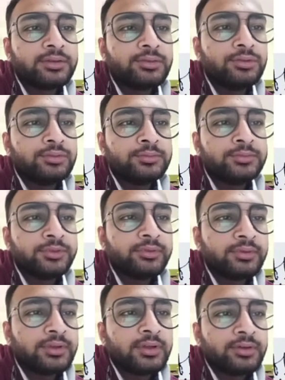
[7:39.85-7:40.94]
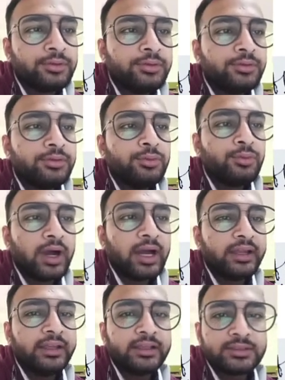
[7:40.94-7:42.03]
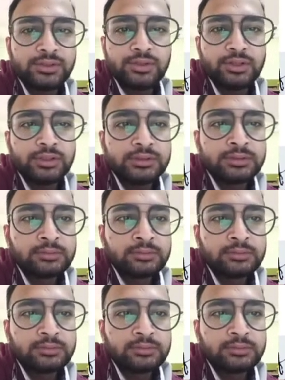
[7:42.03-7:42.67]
whom, who, why, so on.